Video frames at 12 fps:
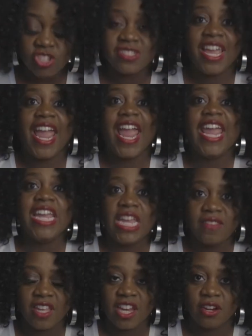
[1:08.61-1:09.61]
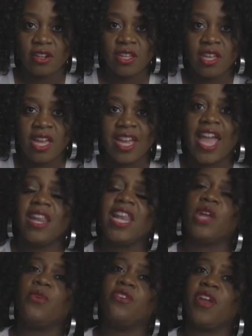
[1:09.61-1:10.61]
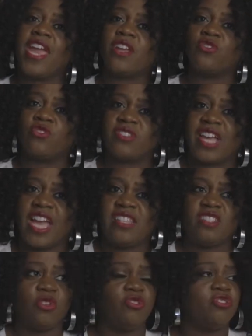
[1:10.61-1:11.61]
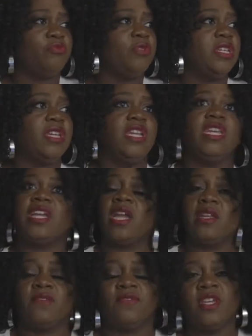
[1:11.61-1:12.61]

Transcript: just hanging there. Kind of like when you're exercising or doing any kind of